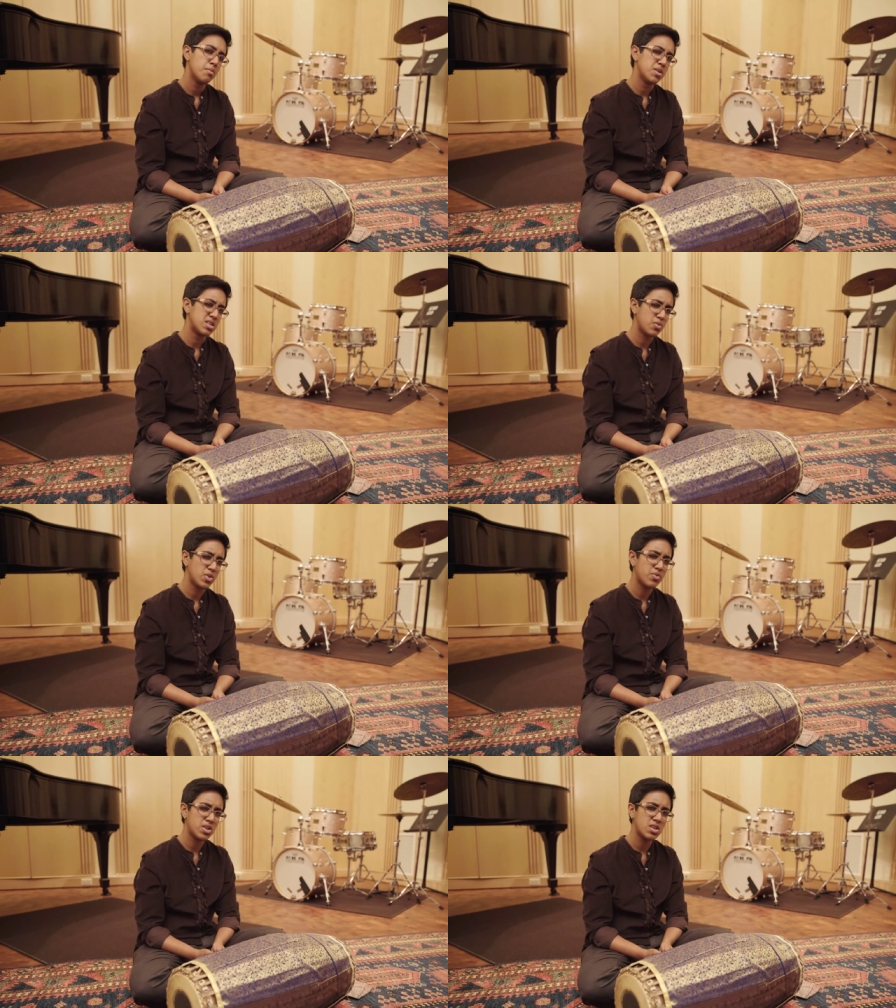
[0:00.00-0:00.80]
But did
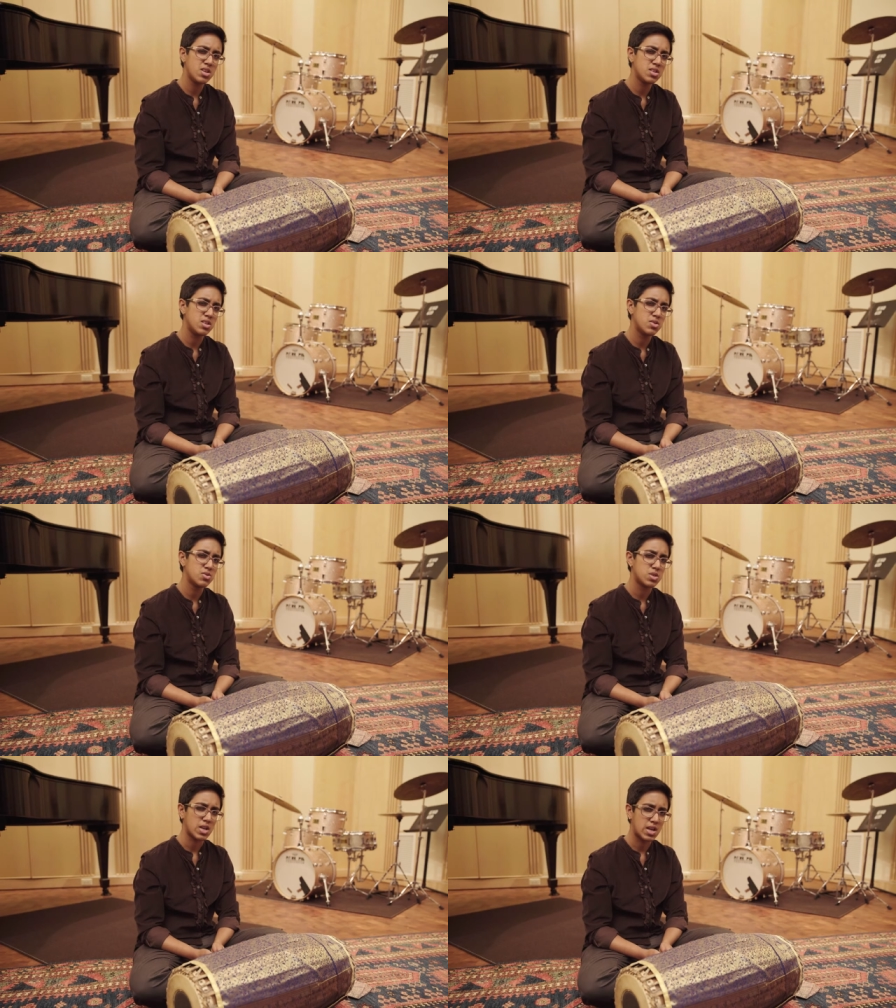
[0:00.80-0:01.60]
we really need to
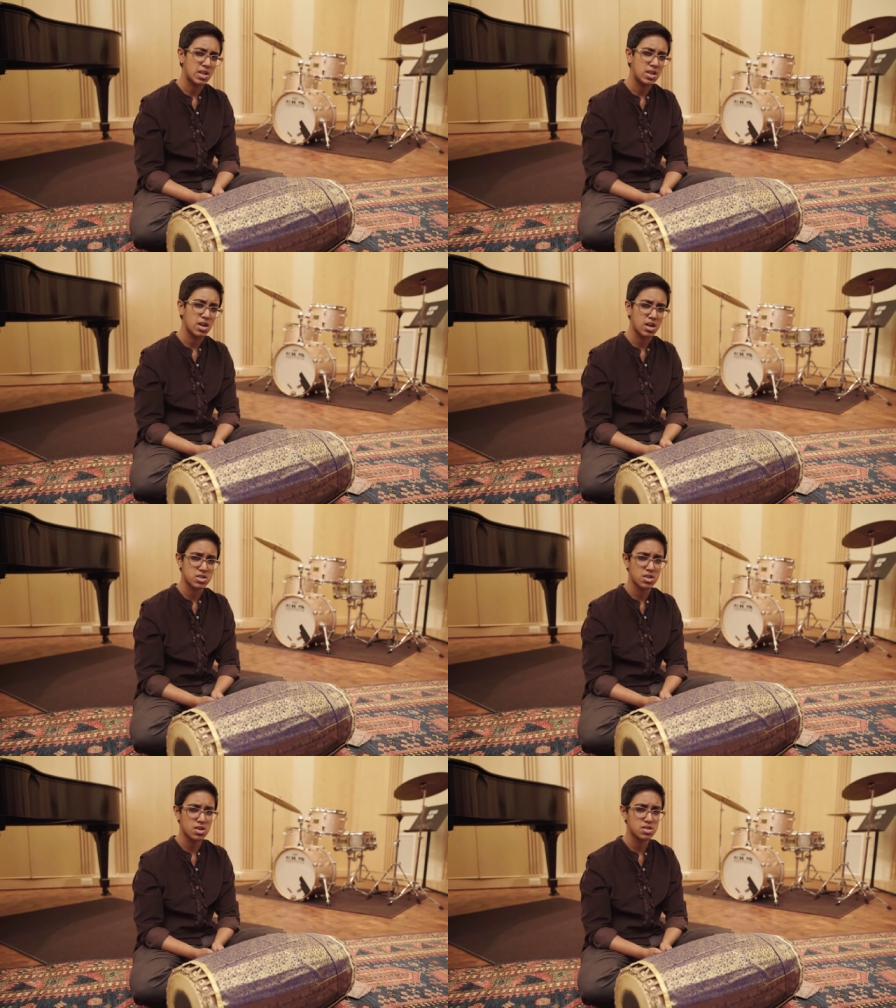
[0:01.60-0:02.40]
use 80
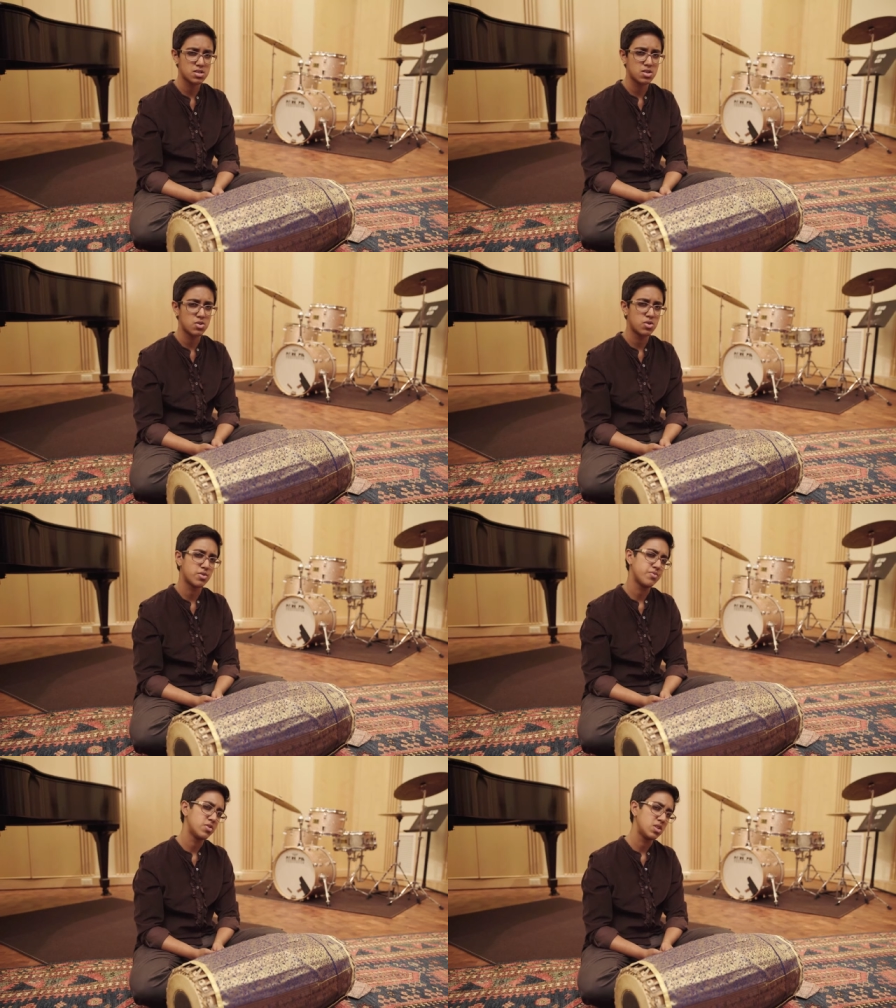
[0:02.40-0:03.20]
aksharas in
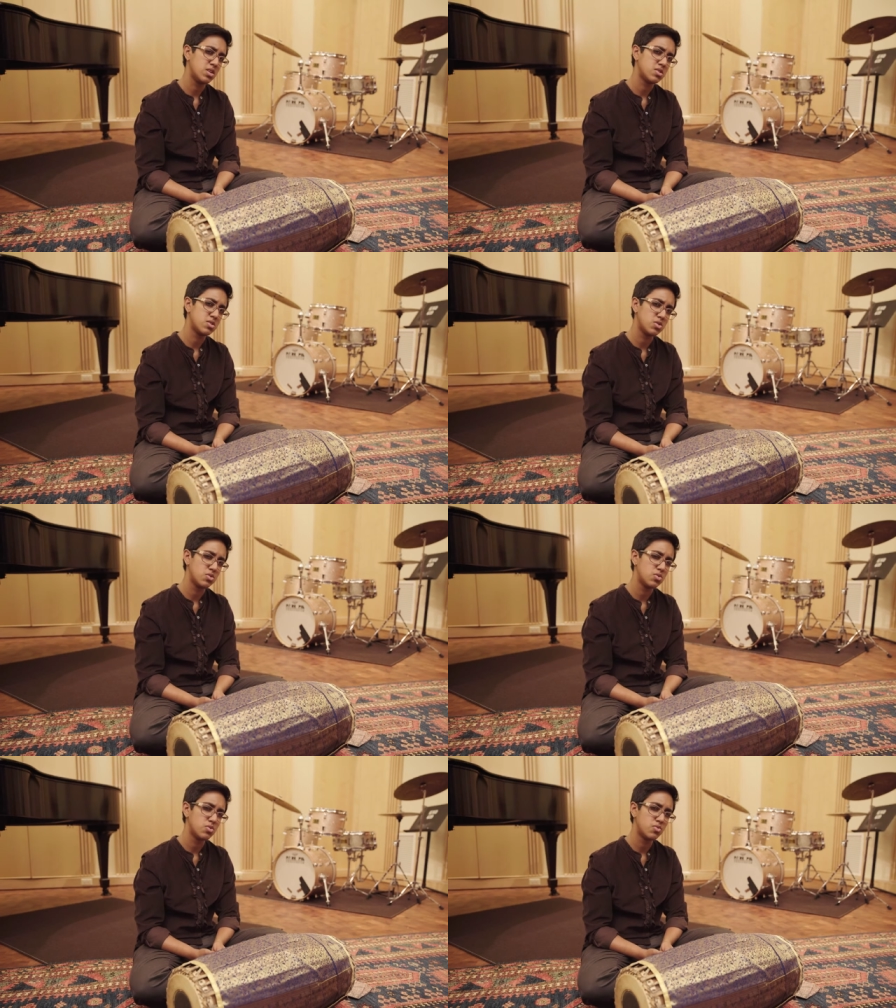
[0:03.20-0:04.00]
order for these
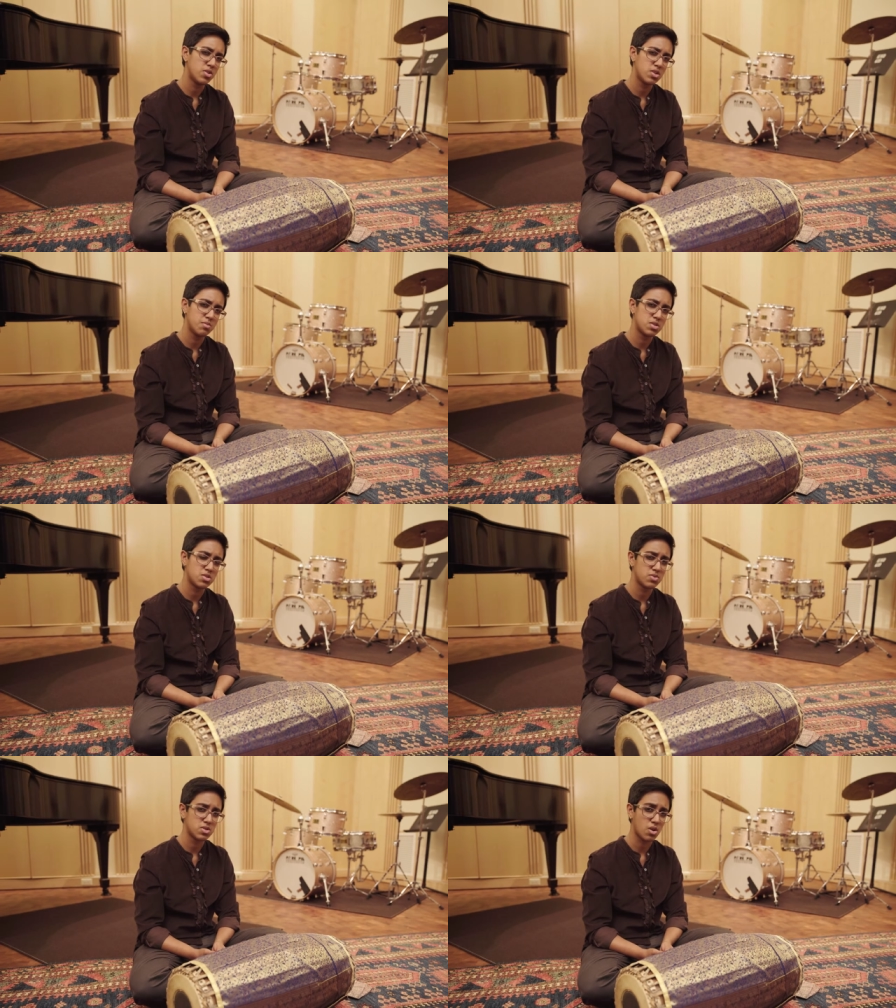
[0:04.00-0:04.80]
two rhythms
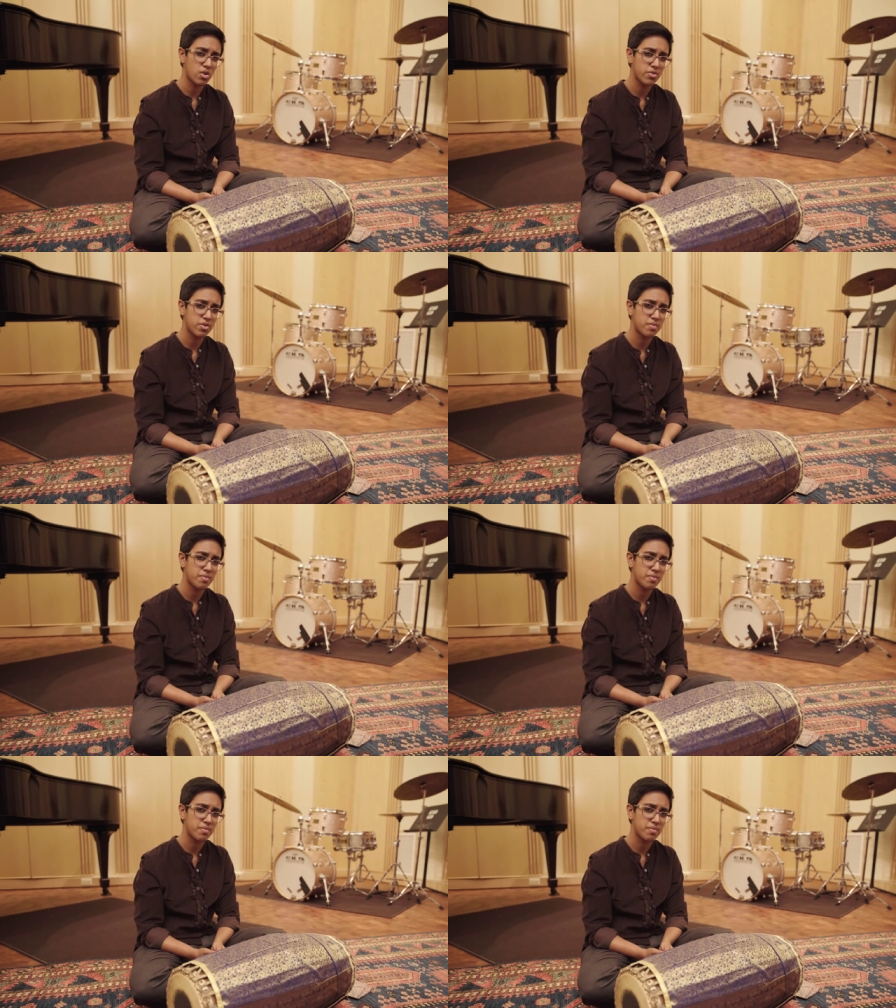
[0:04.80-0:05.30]
to resolve?